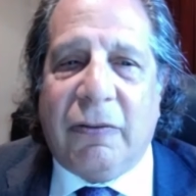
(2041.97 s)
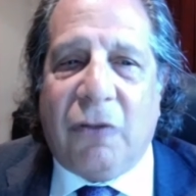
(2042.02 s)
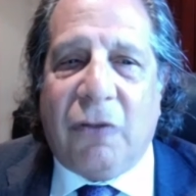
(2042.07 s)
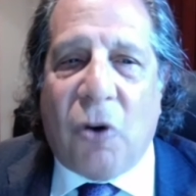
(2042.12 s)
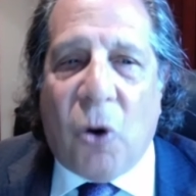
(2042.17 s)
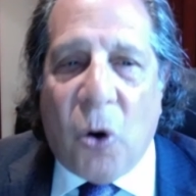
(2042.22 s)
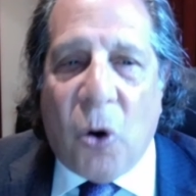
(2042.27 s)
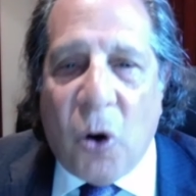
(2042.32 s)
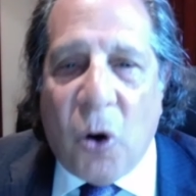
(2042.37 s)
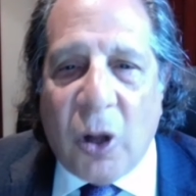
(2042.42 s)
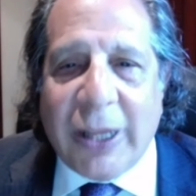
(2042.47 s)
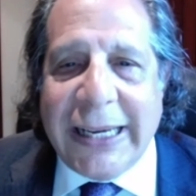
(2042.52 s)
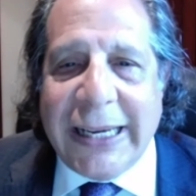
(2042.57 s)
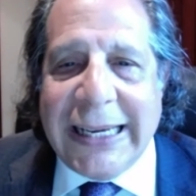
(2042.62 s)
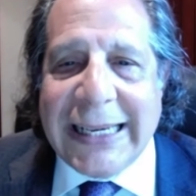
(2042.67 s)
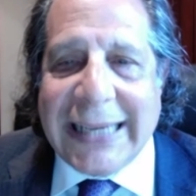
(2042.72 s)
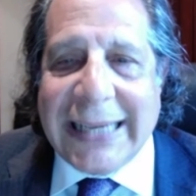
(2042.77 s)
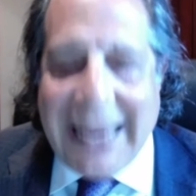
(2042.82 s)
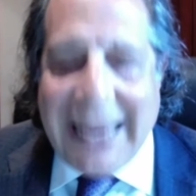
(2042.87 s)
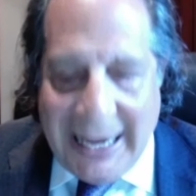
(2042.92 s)
all the
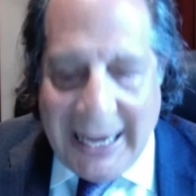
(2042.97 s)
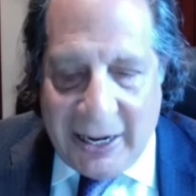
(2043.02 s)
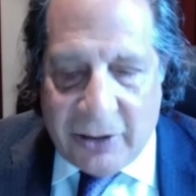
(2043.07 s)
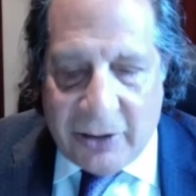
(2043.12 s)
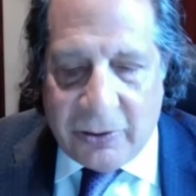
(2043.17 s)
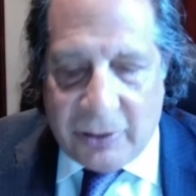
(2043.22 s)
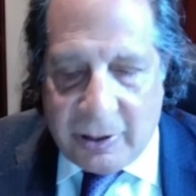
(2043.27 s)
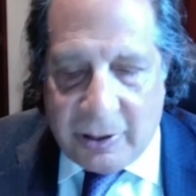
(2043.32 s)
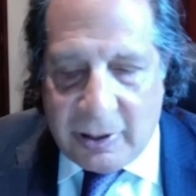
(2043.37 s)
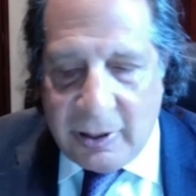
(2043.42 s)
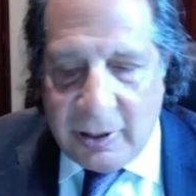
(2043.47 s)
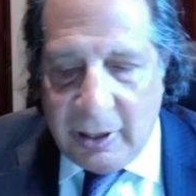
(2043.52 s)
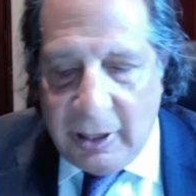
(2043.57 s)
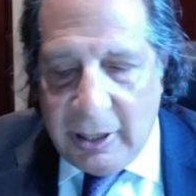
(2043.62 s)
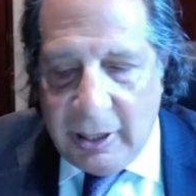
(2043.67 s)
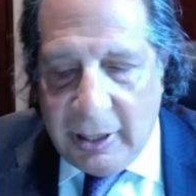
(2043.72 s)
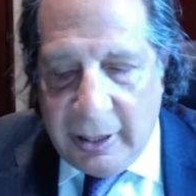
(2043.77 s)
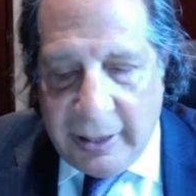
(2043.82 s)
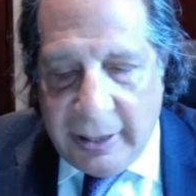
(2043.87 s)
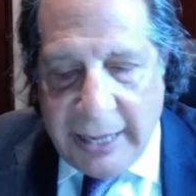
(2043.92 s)
accounts
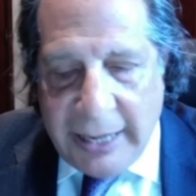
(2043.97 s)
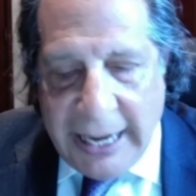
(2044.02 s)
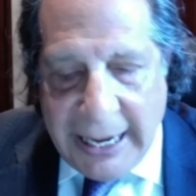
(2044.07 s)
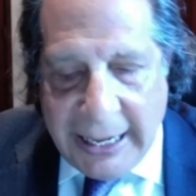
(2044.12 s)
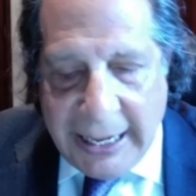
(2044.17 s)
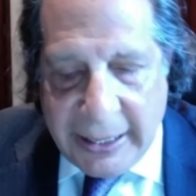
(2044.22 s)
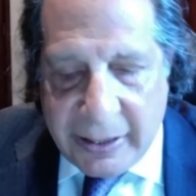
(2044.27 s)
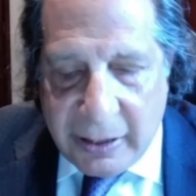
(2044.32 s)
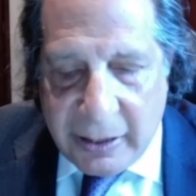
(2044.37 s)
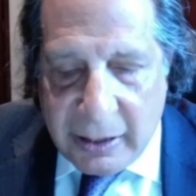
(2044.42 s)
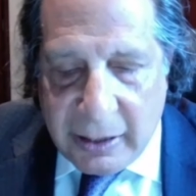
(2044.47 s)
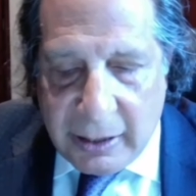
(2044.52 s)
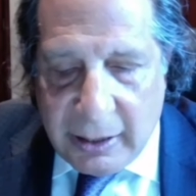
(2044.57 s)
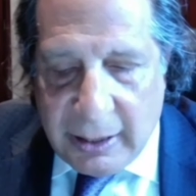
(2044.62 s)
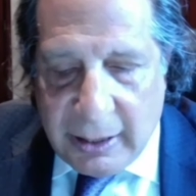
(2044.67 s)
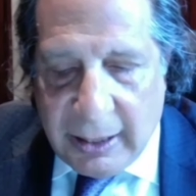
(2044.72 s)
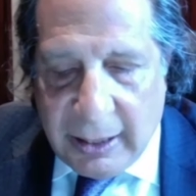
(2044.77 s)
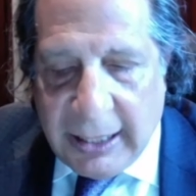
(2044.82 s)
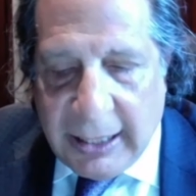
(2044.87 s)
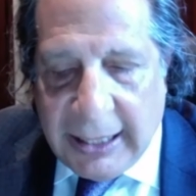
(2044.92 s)
that
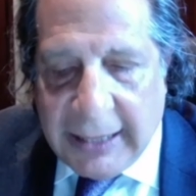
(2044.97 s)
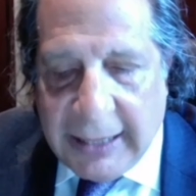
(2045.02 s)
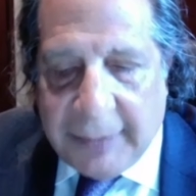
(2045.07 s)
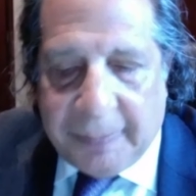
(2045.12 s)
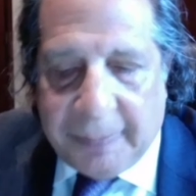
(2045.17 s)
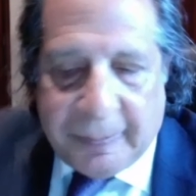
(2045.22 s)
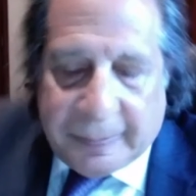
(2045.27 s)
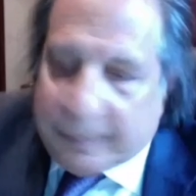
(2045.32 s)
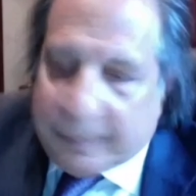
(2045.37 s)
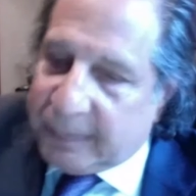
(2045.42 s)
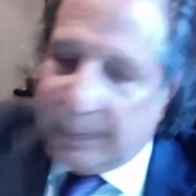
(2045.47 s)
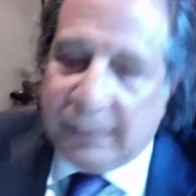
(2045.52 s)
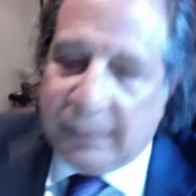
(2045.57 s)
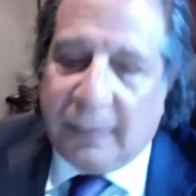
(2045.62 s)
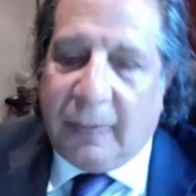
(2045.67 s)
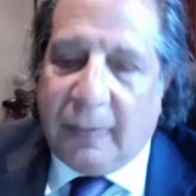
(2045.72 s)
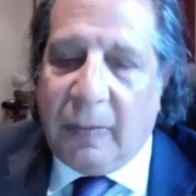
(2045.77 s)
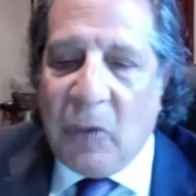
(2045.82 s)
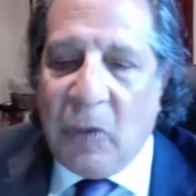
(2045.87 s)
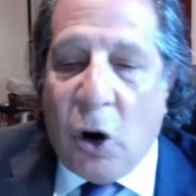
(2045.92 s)

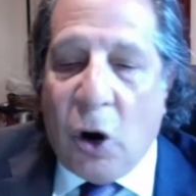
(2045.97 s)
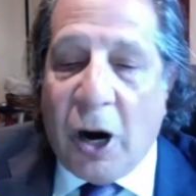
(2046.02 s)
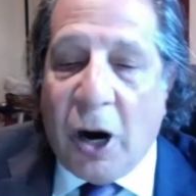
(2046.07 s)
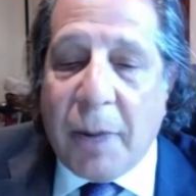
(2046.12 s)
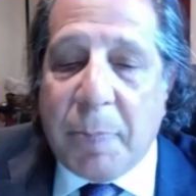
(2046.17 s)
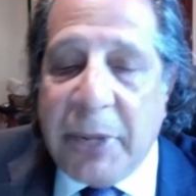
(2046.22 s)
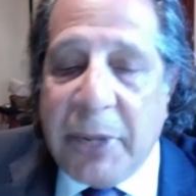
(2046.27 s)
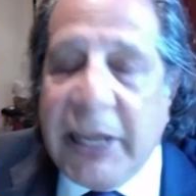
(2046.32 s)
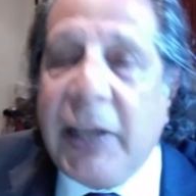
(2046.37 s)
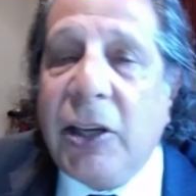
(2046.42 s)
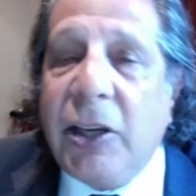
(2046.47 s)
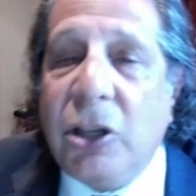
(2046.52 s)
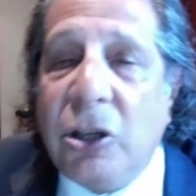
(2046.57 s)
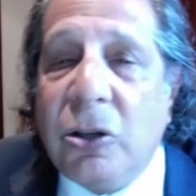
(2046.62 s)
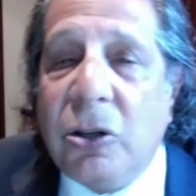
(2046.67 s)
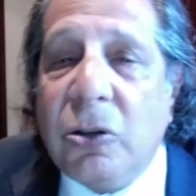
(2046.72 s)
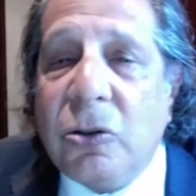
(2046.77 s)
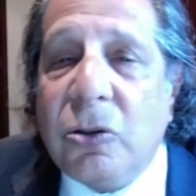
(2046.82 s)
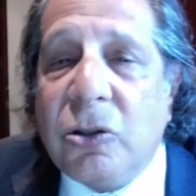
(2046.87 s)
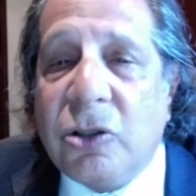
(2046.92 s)
are being
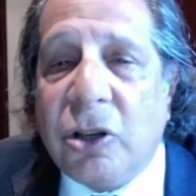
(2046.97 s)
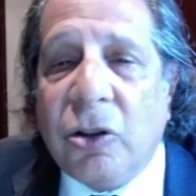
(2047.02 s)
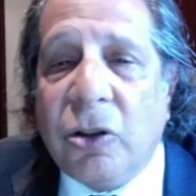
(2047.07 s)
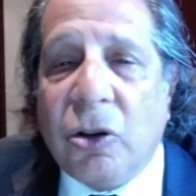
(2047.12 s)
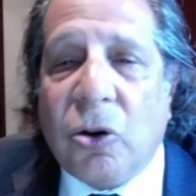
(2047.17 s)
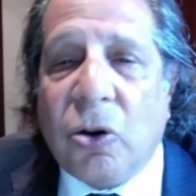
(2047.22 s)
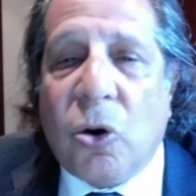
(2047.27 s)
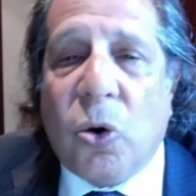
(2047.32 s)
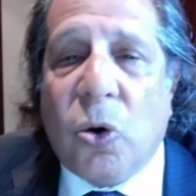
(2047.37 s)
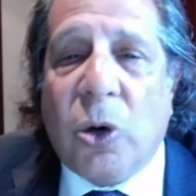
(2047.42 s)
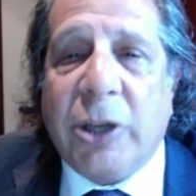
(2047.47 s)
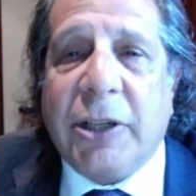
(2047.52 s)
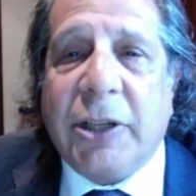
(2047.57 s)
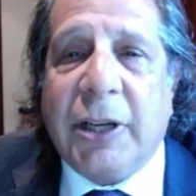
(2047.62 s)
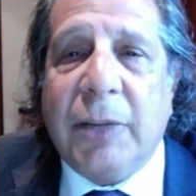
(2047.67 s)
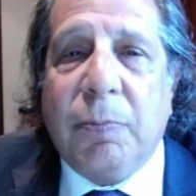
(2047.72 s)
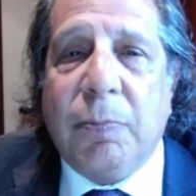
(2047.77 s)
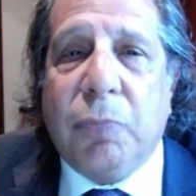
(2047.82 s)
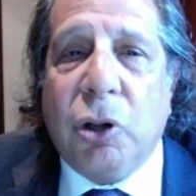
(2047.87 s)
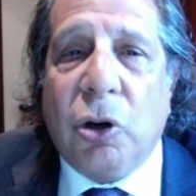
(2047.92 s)
used, so the court
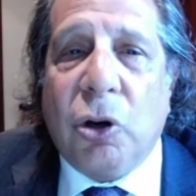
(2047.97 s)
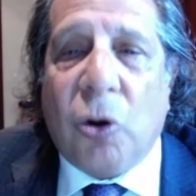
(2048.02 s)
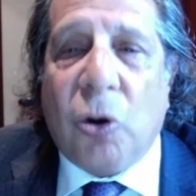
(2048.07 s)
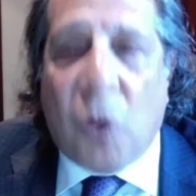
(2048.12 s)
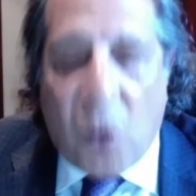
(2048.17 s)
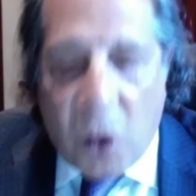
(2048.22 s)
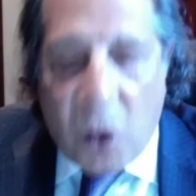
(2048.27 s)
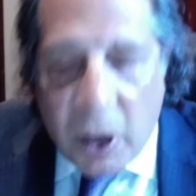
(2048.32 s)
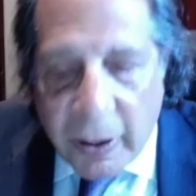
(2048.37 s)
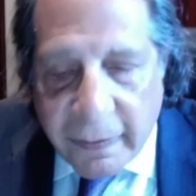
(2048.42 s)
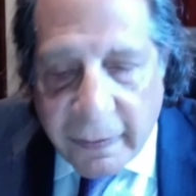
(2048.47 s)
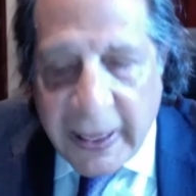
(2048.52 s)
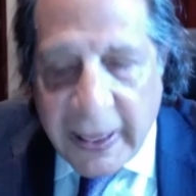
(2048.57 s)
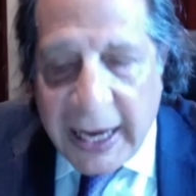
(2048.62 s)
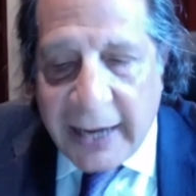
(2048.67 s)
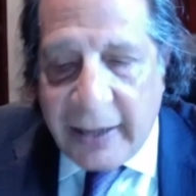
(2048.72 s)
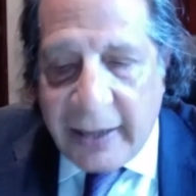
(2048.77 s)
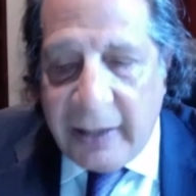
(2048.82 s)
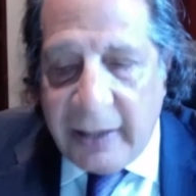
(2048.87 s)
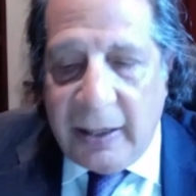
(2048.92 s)
can put all of
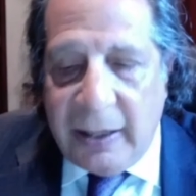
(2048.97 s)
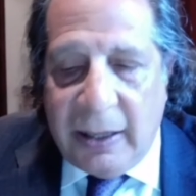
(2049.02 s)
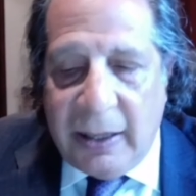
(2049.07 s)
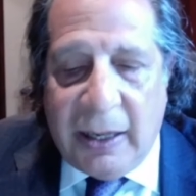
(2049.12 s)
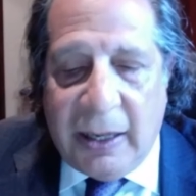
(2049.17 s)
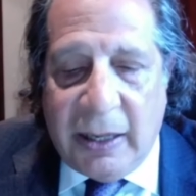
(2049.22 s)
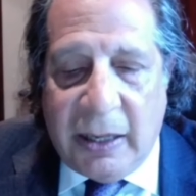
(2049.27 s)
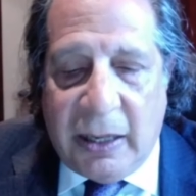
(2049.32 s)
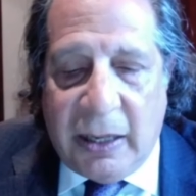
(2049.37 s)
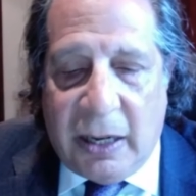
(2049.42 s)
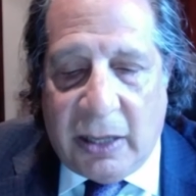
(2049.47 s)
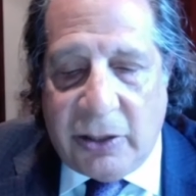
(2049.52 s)
that in an